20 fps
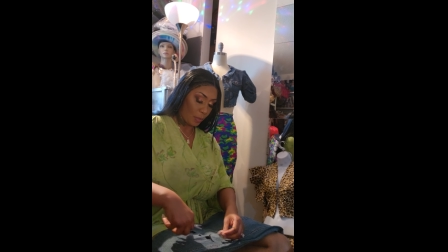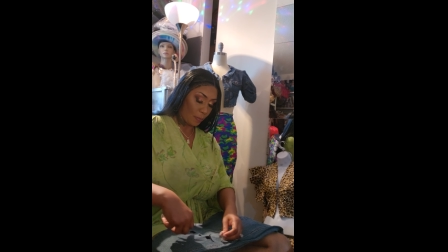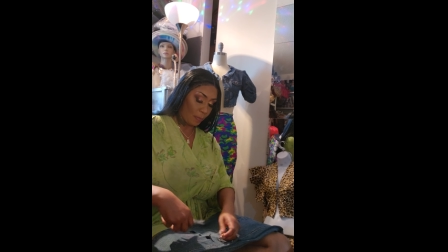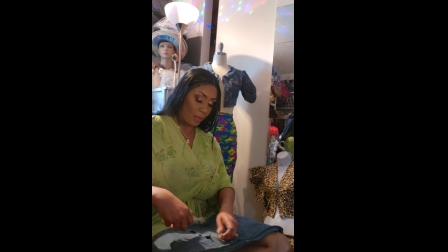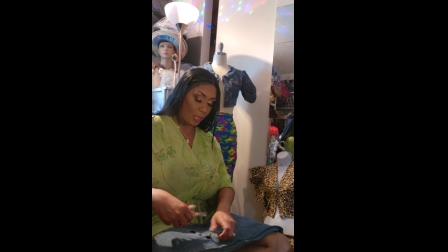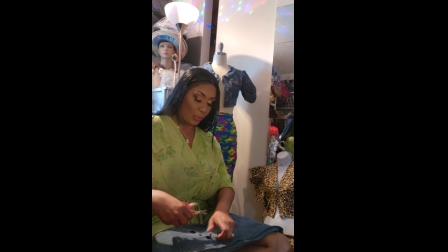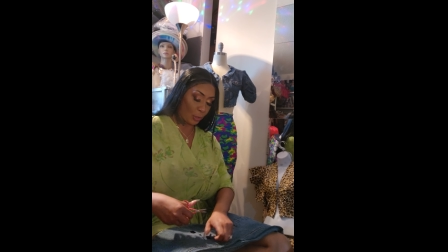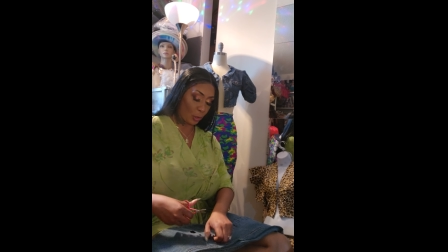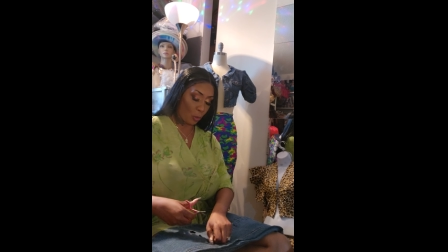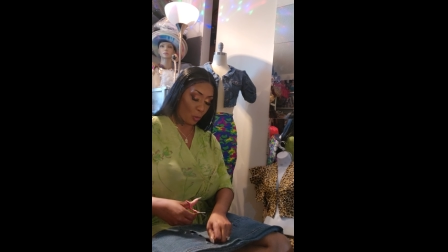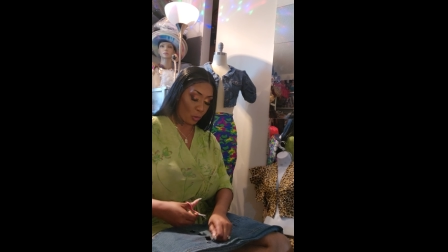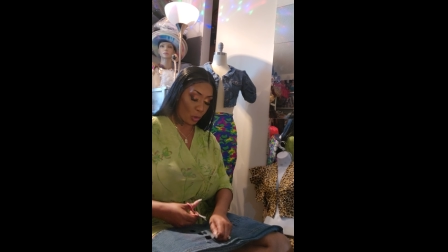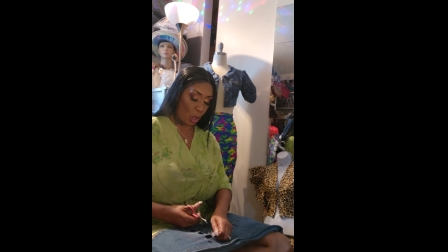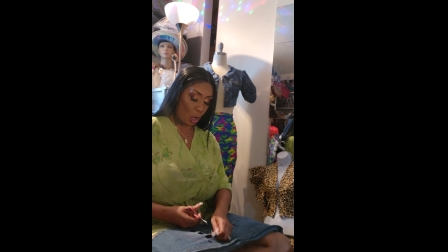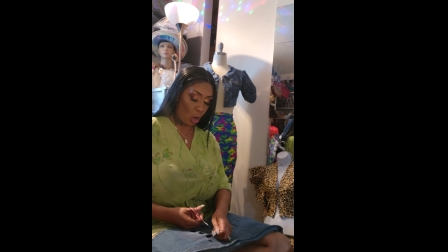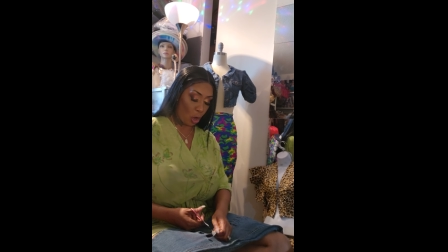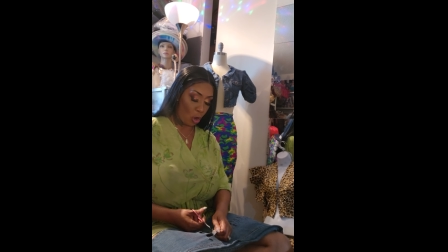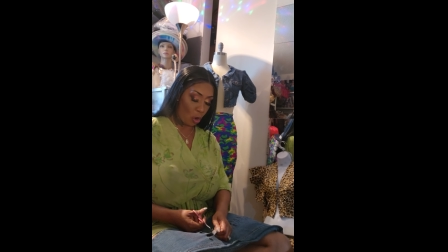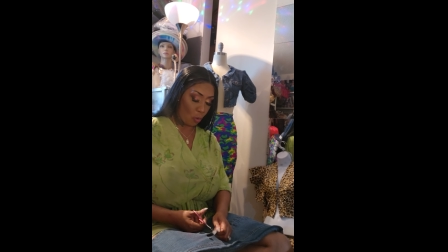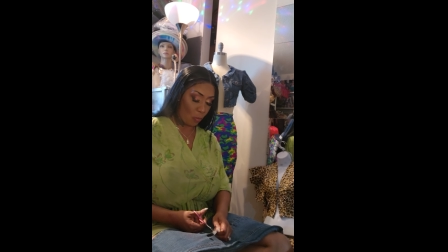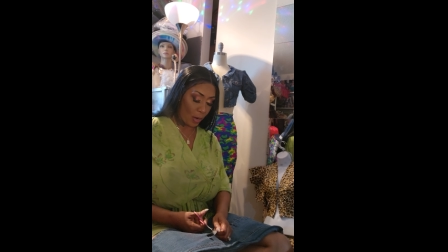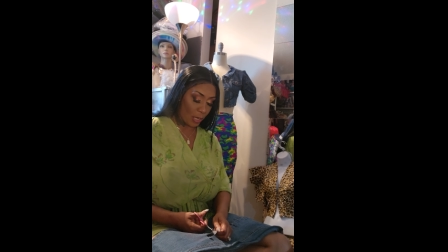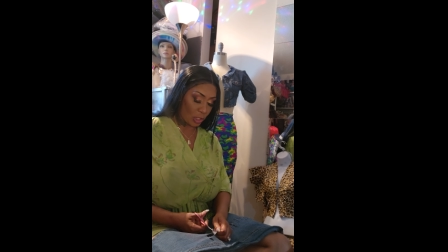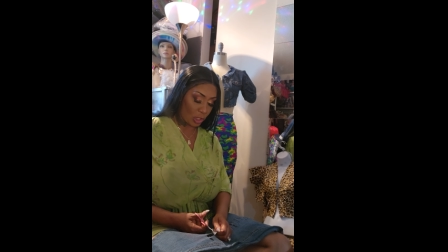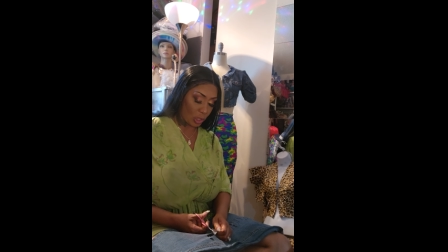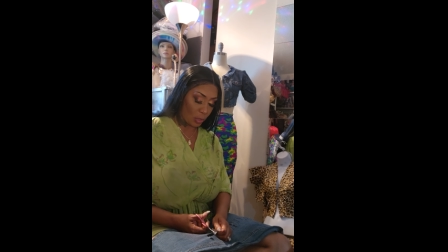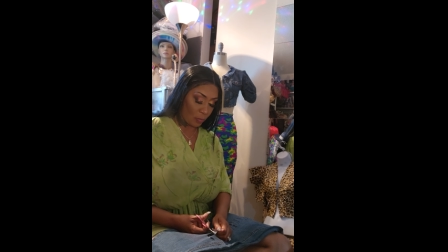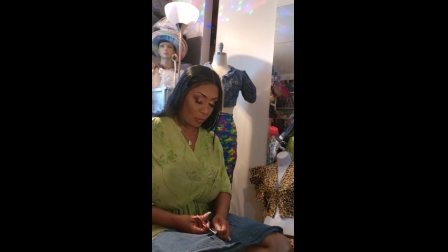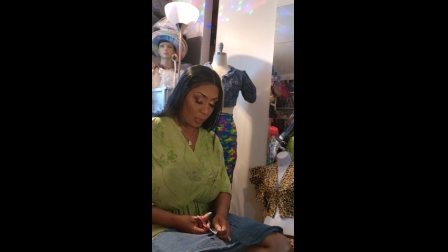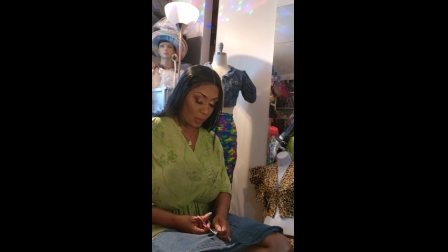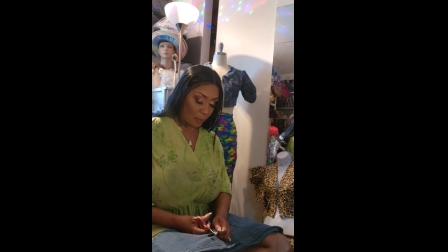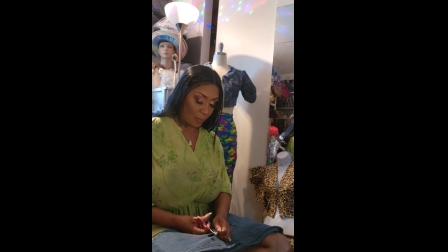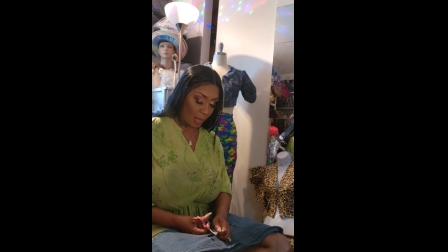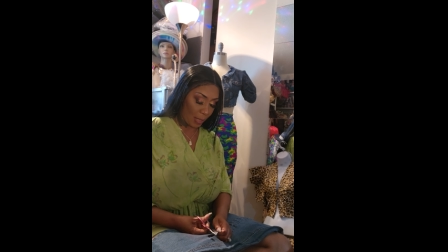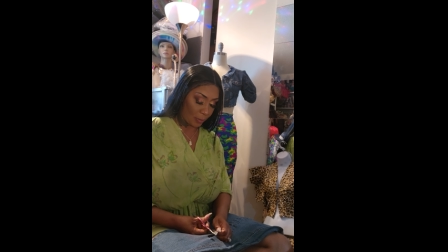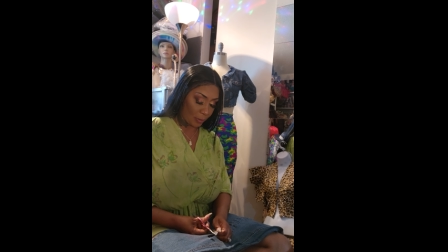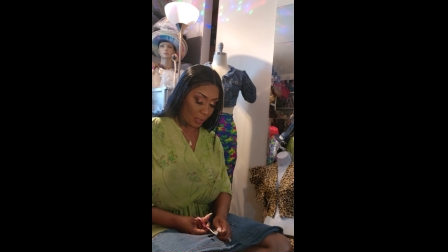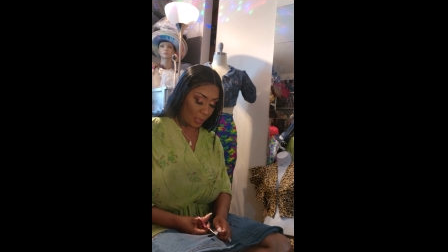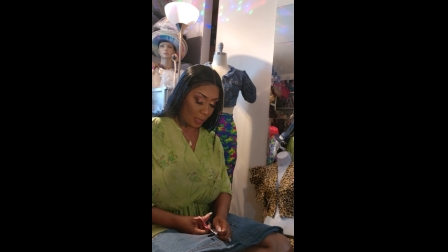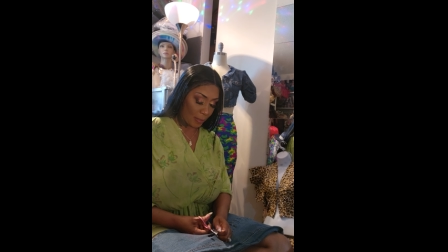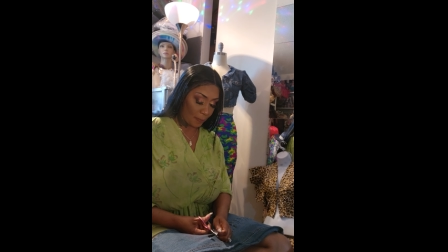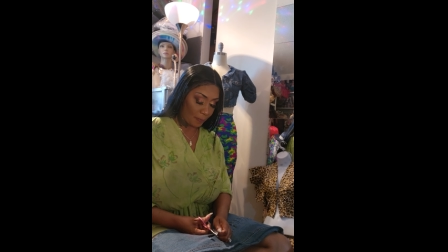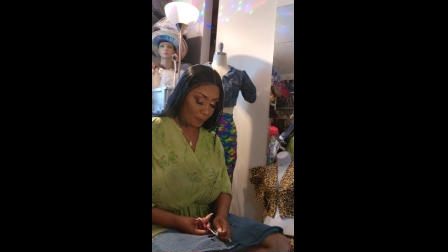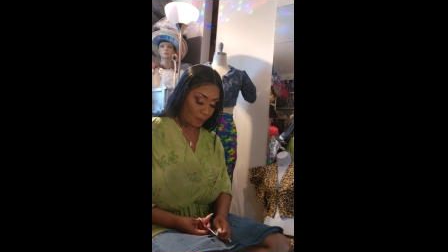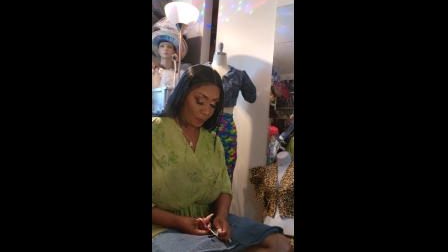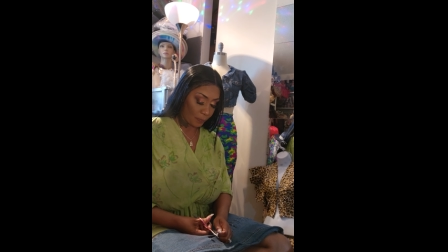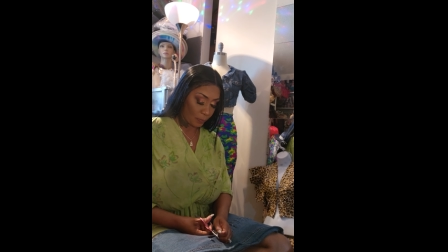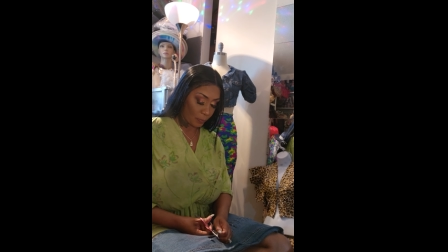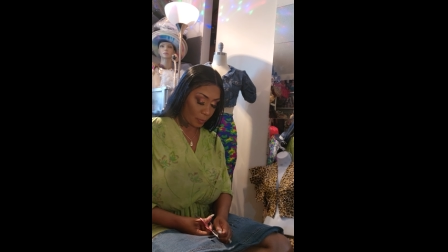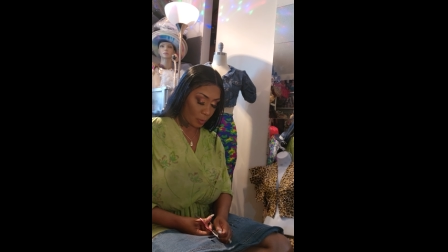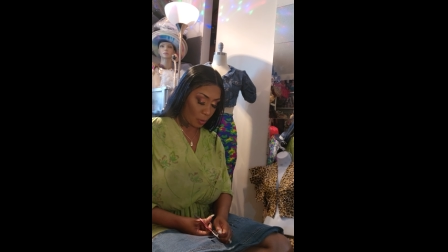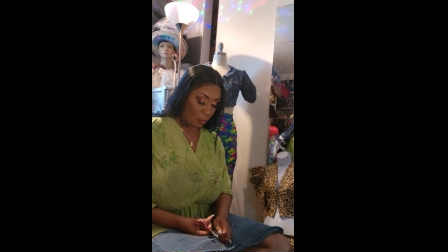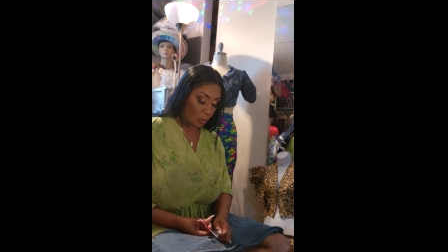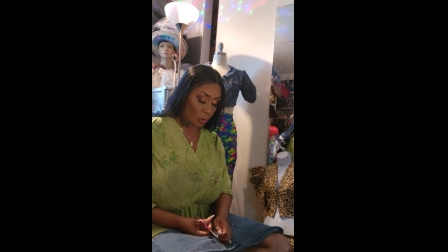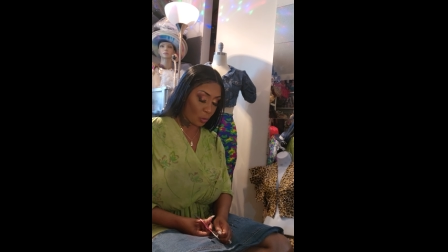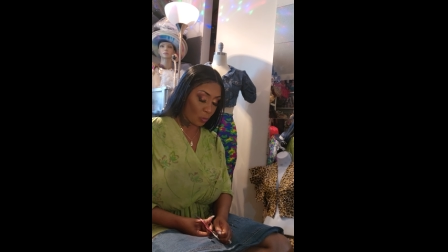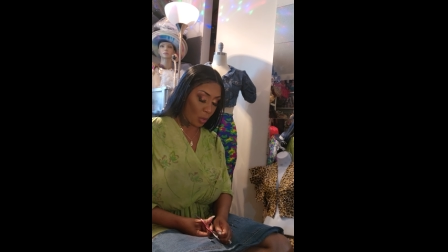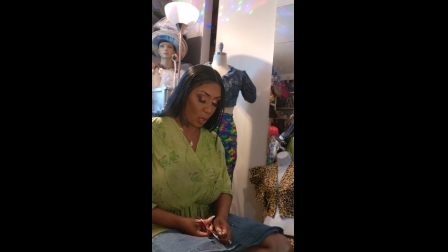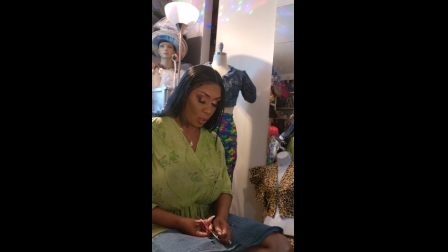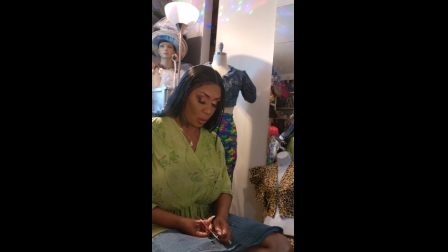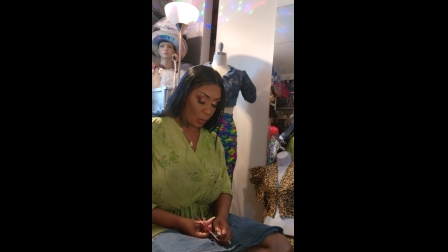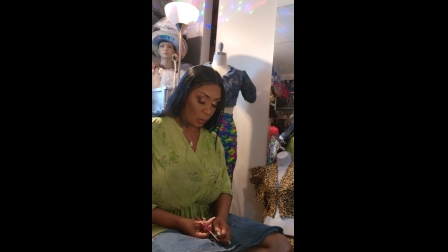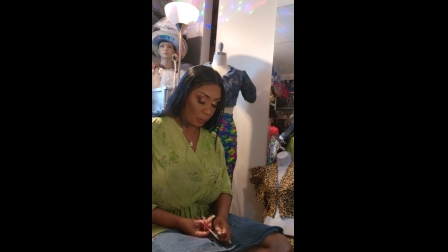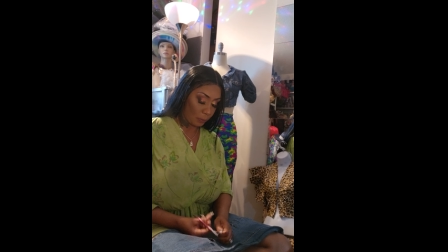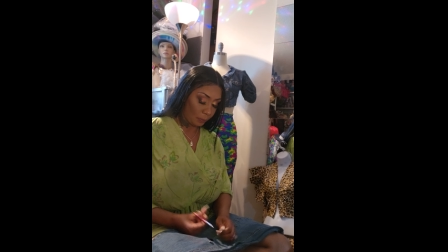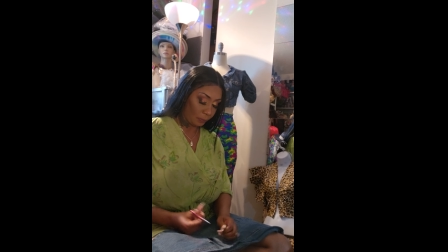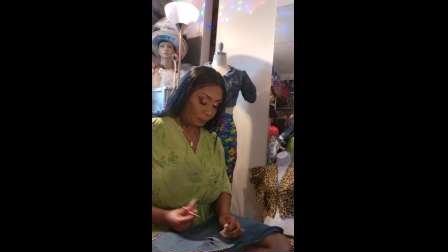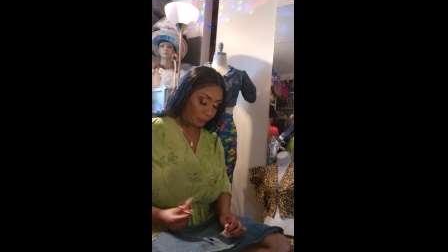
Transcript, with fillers: But the, the whole way she went about that was wrong.